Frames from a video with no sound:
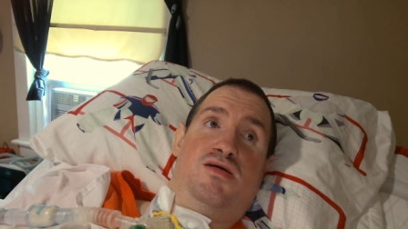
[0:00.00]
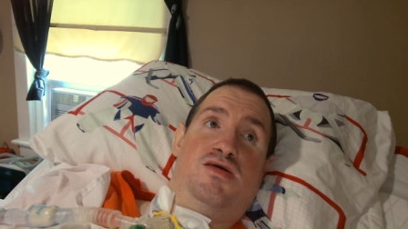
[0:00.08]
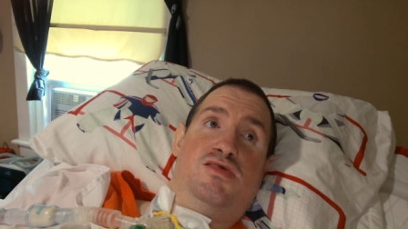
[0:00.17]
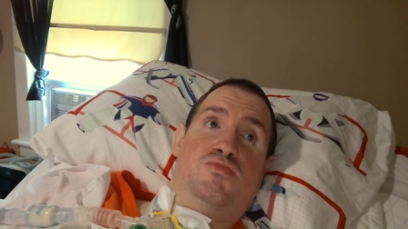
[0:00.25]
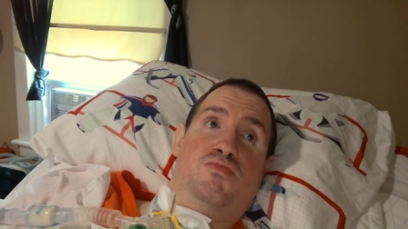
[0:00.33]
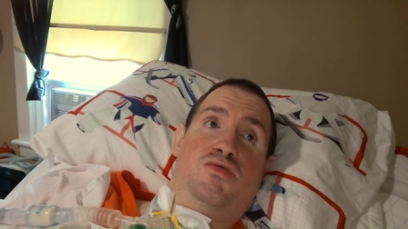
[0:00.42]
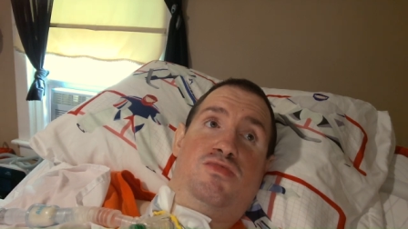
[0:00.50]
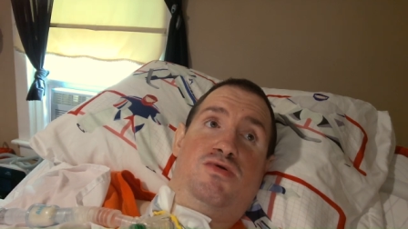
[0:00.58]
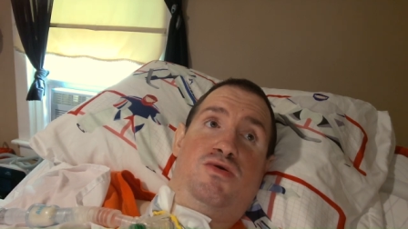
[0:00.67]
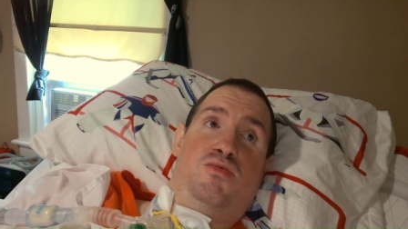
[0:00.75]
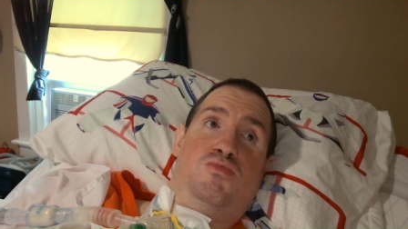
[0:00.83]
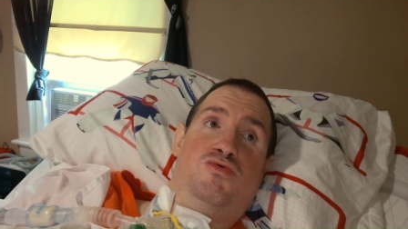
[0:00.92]
is one of
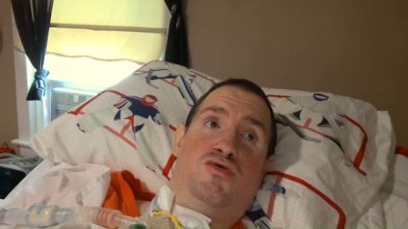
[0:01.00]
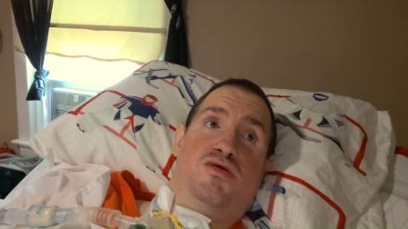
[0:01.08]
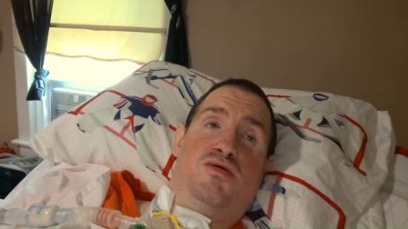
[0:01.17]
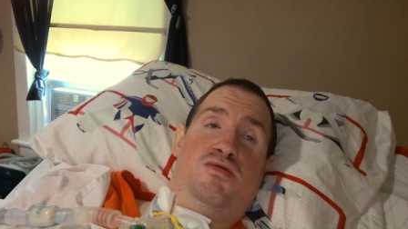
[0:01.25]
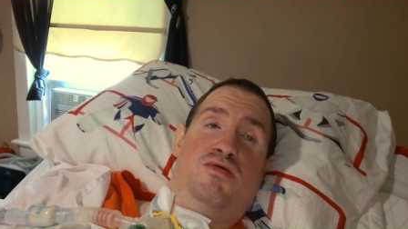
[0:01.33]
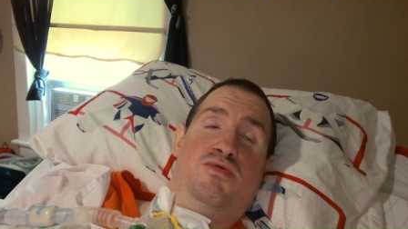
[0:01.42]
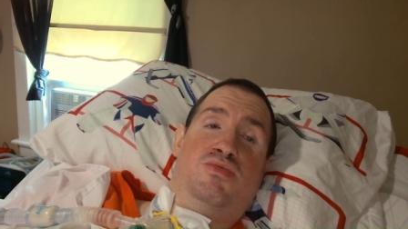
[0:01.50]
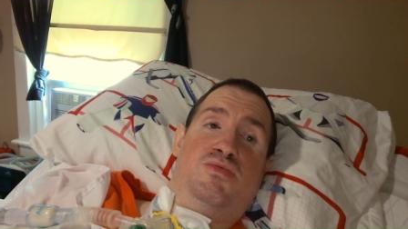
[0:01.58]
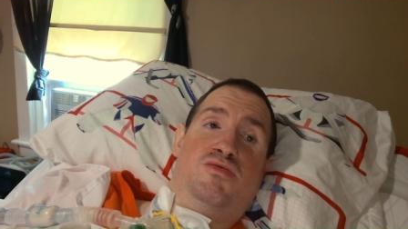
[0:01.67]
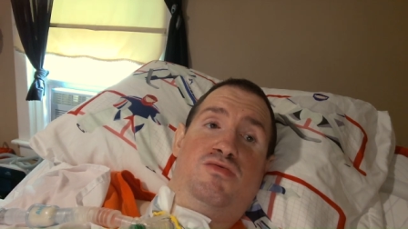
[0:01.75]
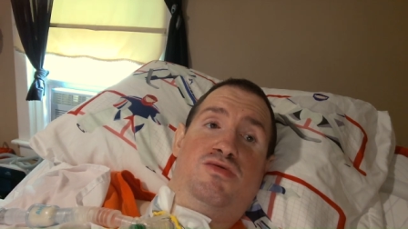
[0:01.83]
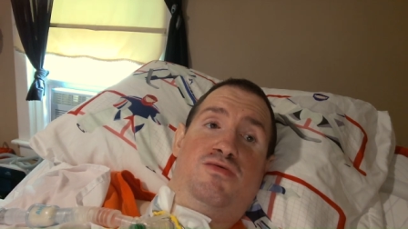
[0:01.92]
the OG
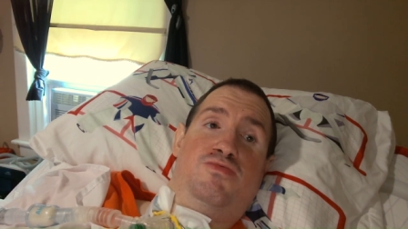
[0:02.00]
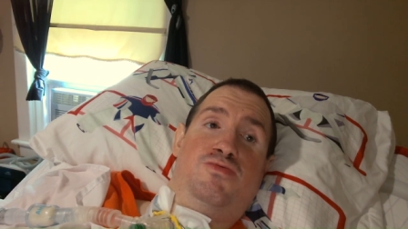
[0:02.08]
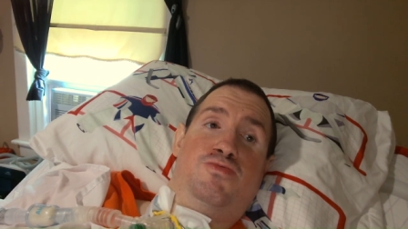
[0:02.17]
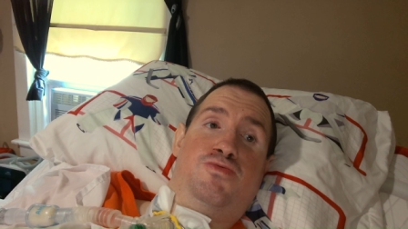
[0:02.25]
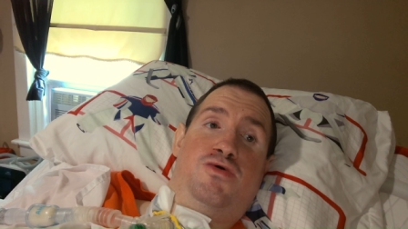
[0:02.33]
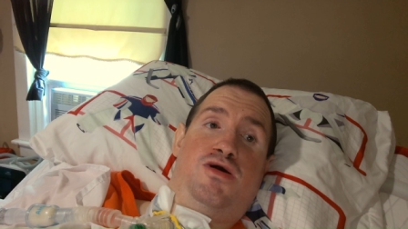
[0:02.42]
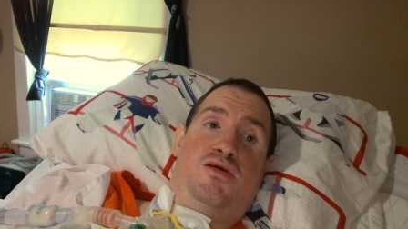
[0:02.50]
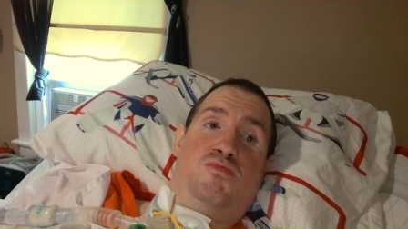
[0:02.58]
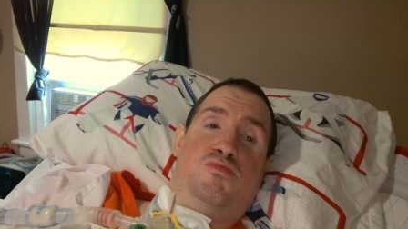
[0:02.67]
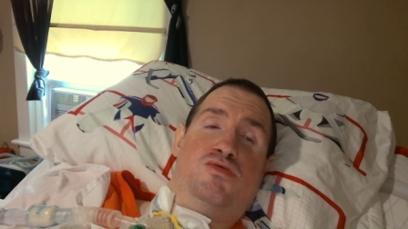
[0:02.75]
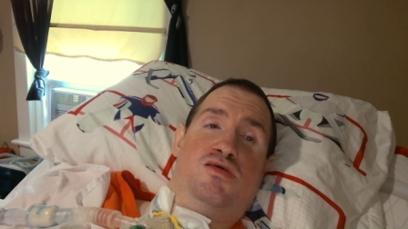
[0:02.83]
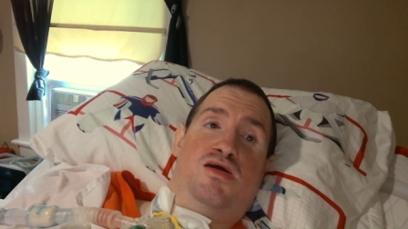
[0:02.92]
Philadelphia
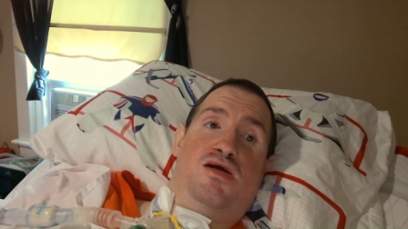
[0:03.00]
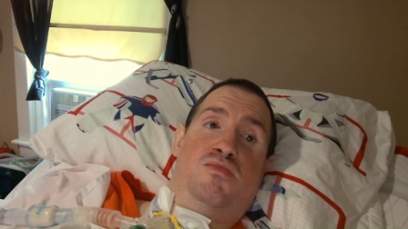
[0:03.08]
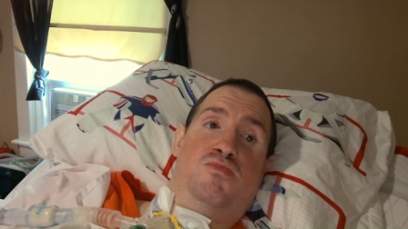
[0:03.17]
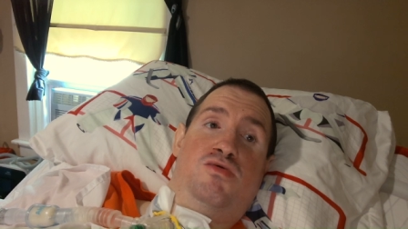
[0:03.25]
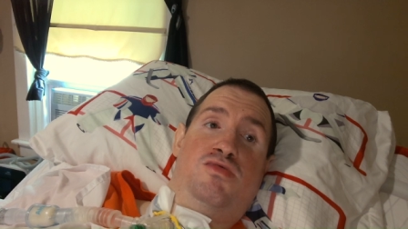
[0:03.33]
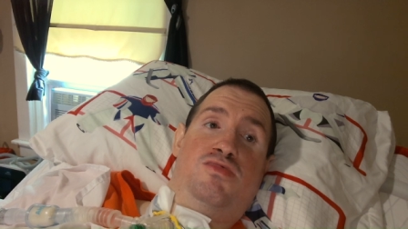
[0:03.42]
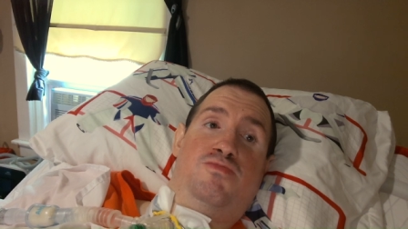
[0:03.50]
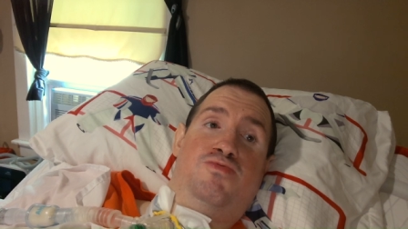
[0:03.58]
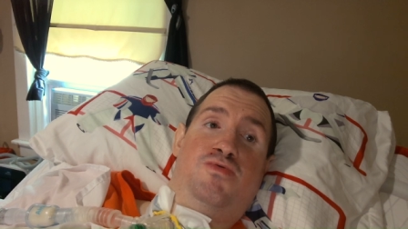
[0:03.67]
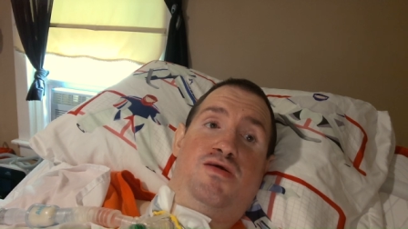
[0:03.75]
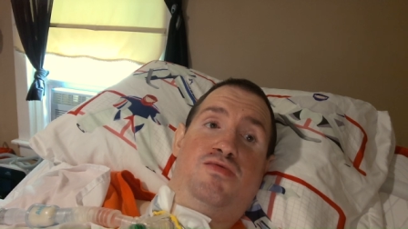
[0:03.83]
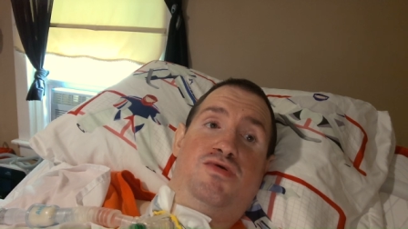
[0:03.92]
Flyers and one of the
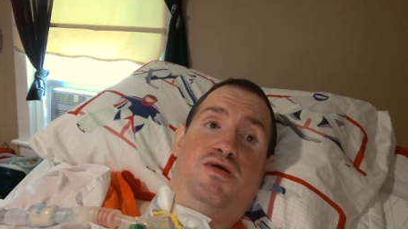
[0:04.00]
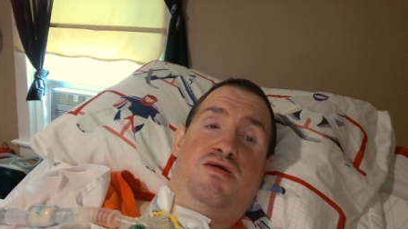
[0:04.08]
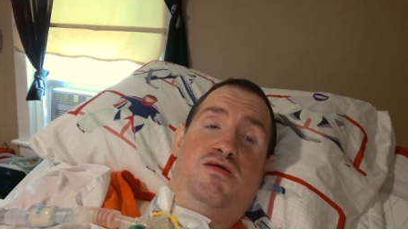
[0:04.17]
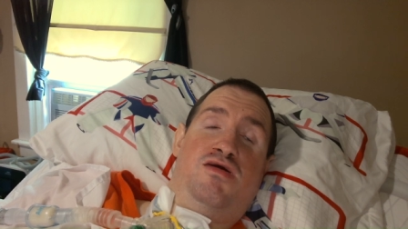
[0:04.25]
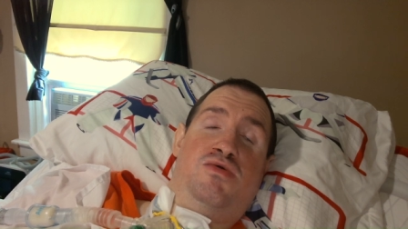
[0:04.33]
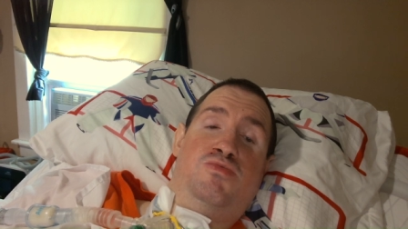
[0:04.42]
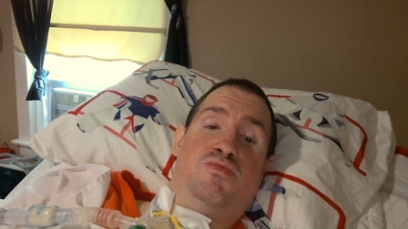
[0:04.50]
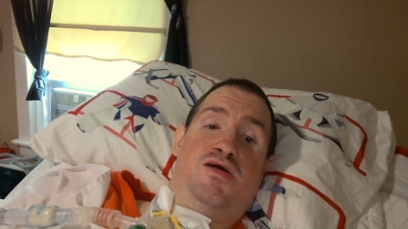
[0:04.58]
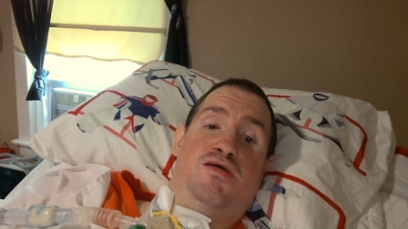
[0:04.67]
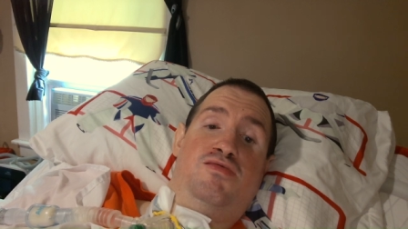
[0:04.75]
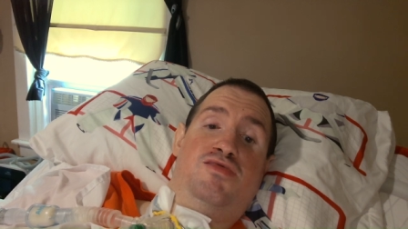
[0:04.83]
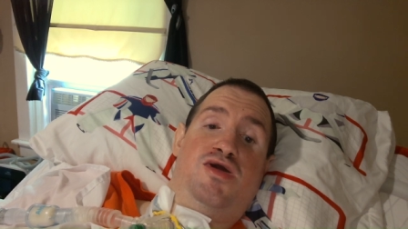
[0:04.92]
founda-
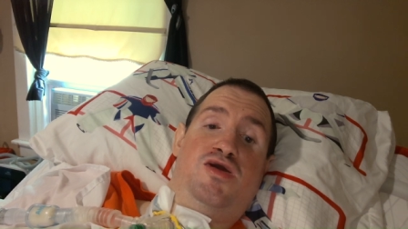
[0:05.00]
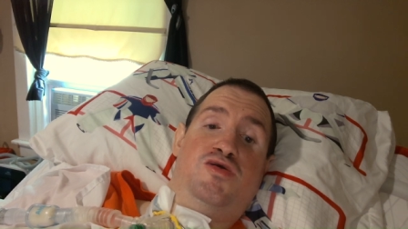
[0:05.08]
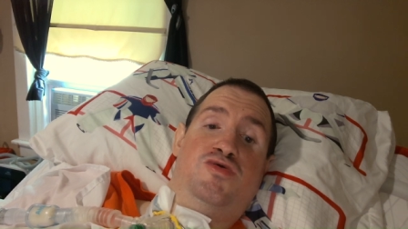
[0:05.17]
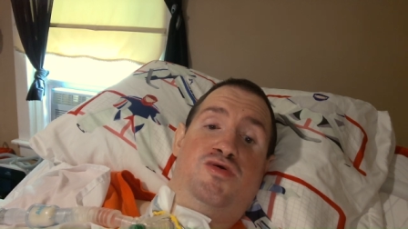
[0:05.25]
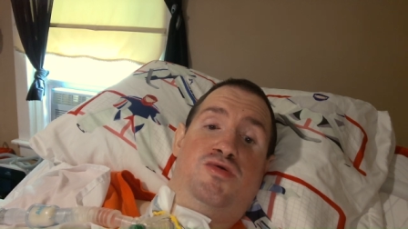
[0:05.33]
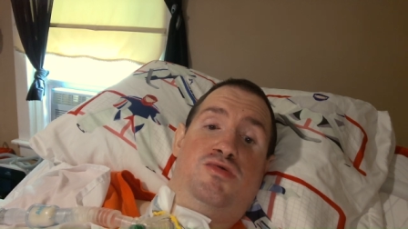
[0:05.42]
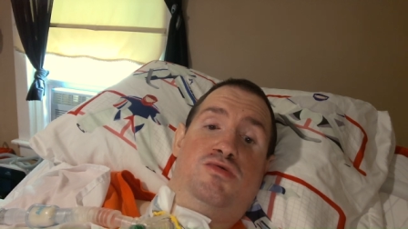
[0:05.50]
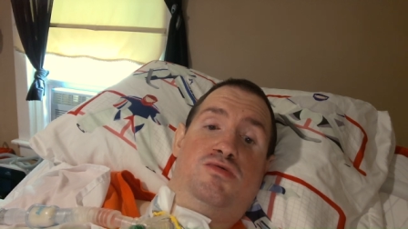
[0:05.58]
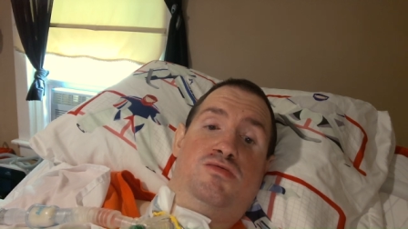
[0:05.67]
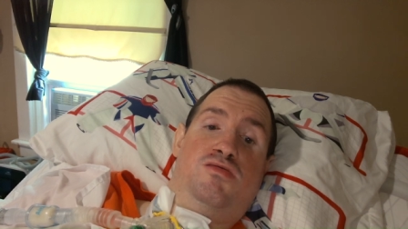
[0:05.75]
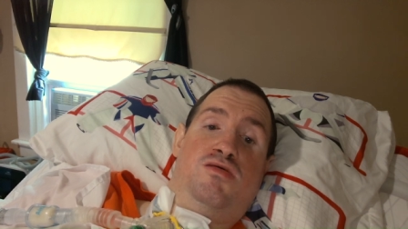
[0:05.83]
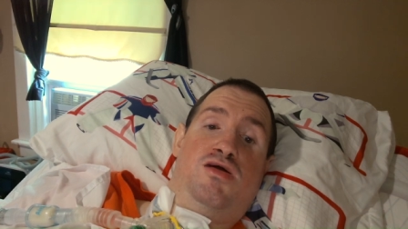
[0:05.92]

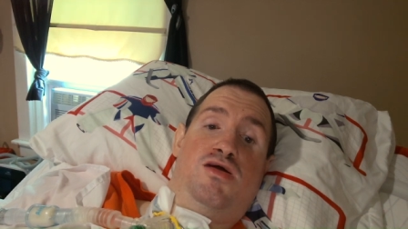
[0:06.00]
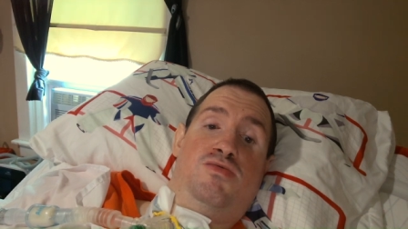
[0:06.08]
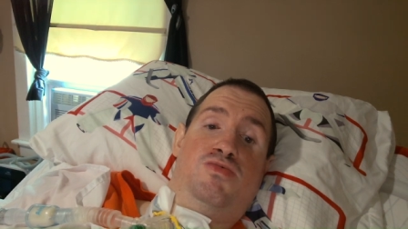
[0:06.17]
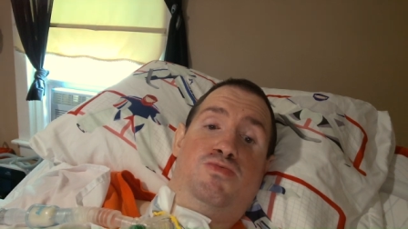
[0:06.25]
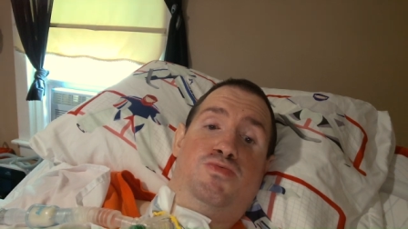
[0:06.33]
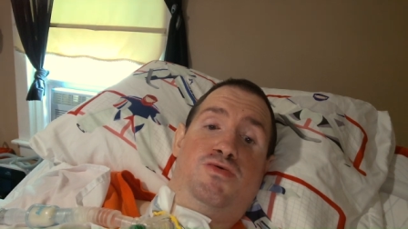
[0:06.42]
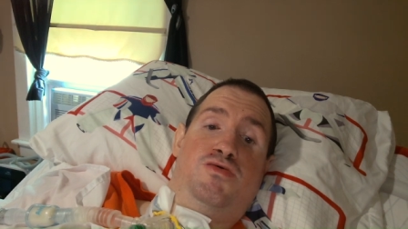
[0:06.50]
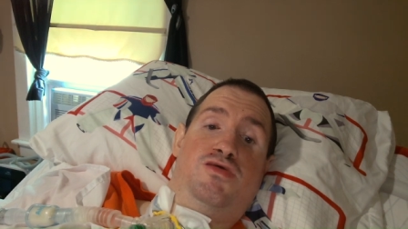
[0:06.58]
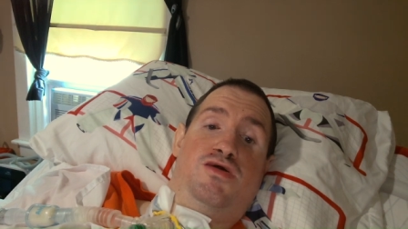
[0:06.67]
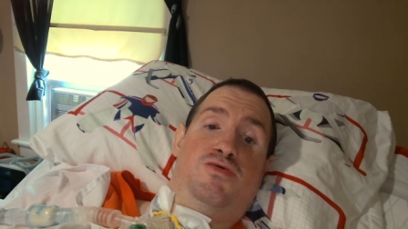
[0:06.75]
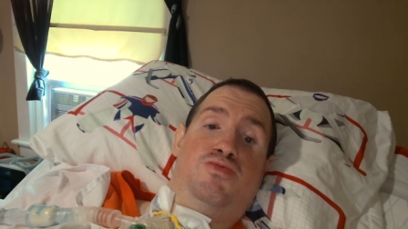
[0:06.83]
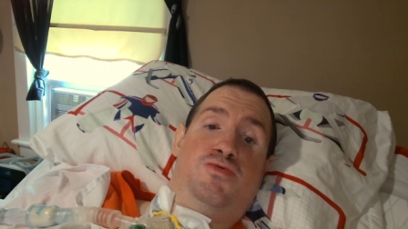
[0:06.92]
foundations of the
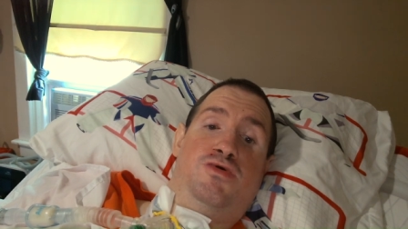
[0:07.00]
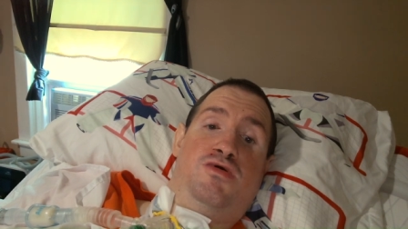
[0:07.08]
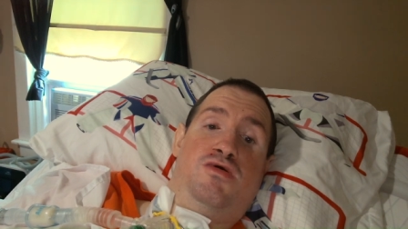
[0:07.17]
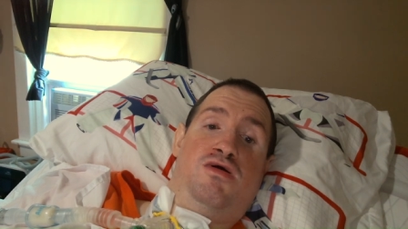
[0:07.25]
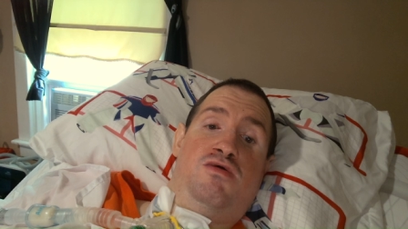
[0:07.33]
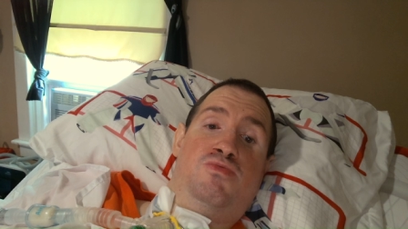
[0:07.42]
Philadelphia